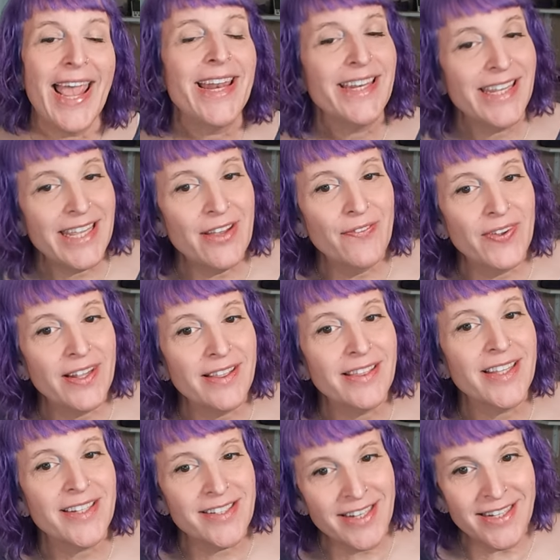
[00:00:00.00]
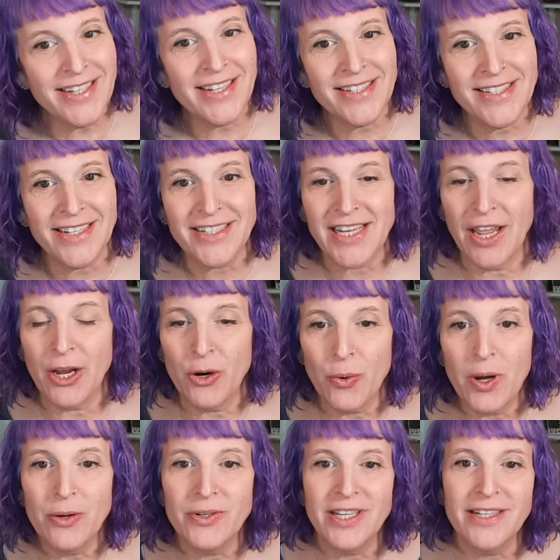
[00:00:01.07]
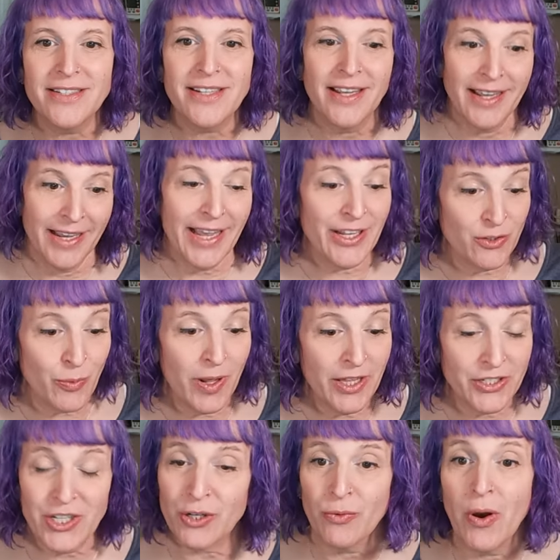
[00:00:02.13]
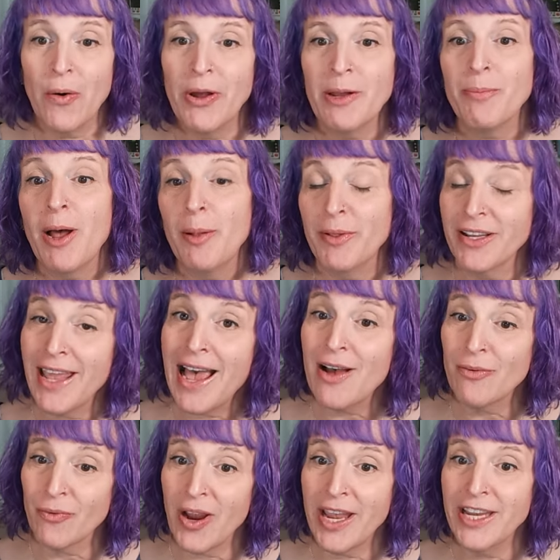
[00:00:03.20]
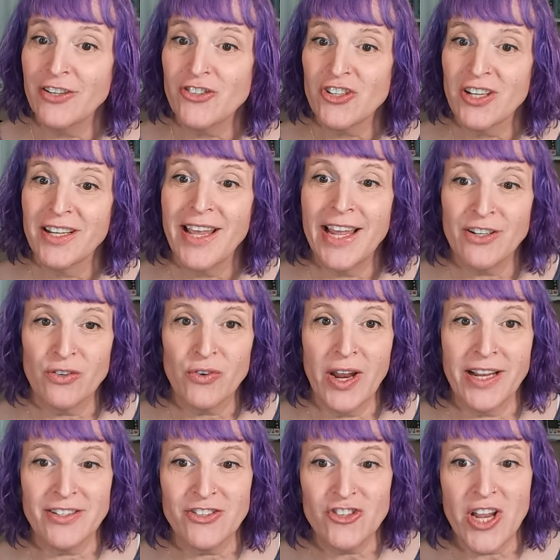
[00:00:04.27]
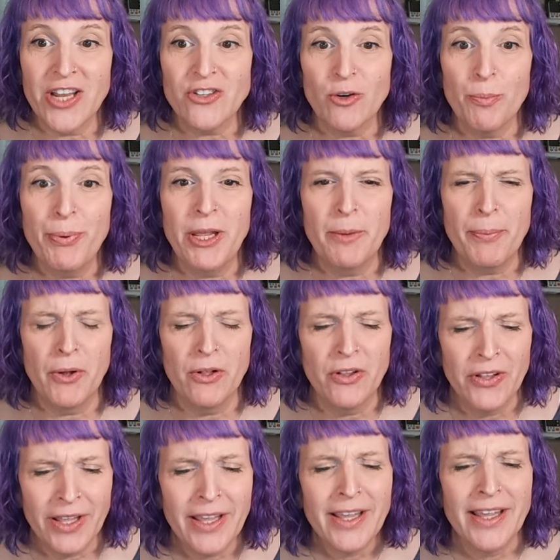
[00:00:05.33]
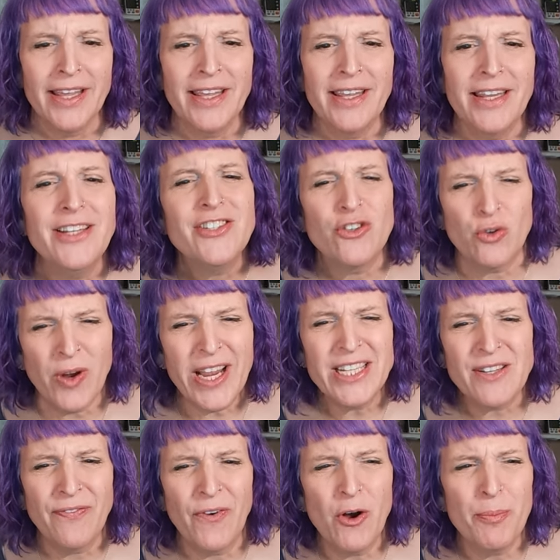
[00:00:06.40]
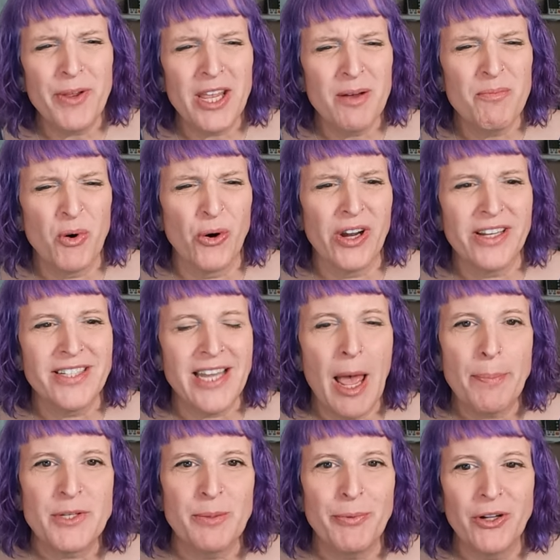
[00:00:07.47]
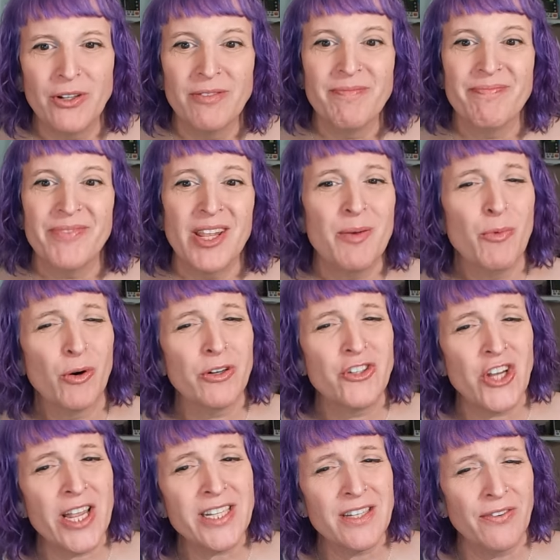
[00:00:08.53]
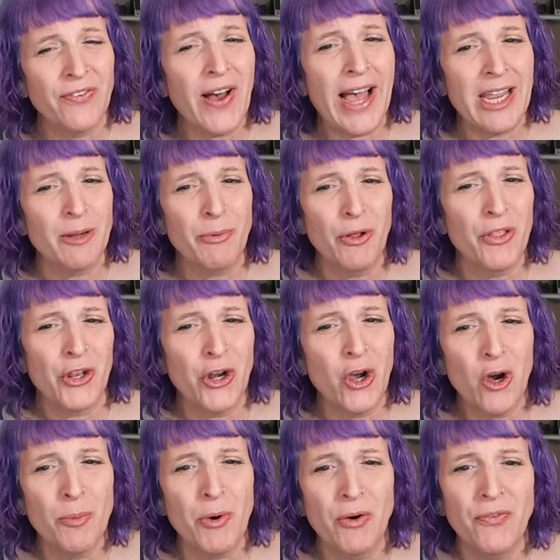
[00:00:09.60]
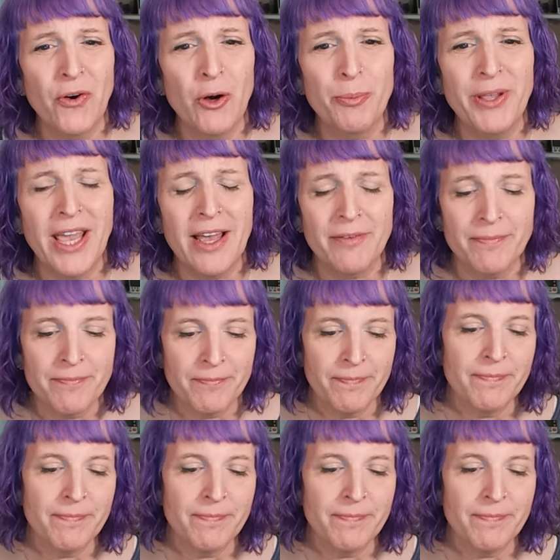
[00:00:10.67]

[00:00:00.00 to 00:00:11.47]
And given the statistics I quoted, as well as the growing public outrage at transgender people, is transphobia more acceptable and more justifiable than homophobia?